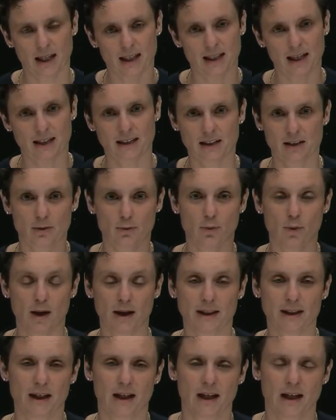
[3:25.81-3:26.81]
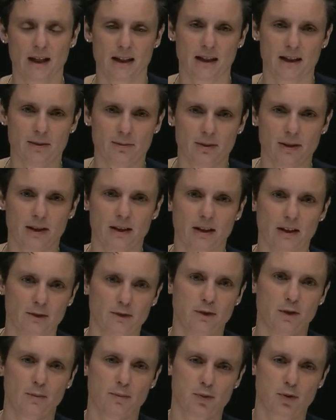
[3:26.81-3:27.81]
That's the one that we need
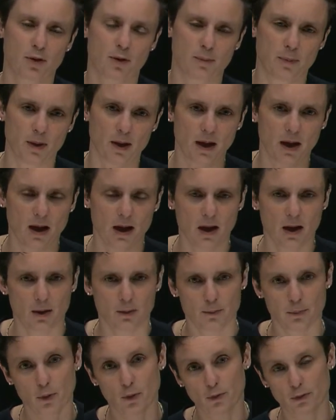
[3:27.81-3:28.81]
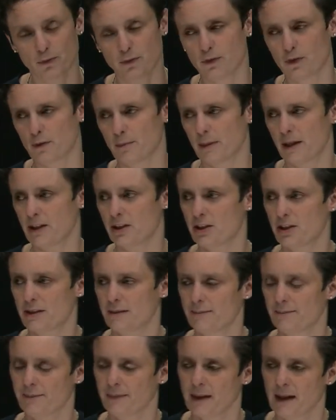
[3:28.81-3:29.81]
for proper bone
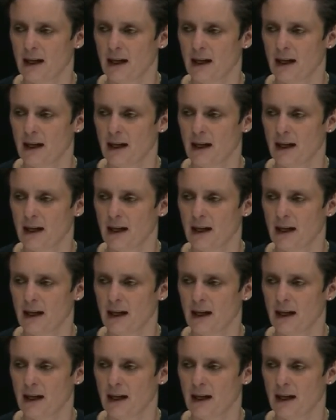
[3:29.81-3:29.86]
formation.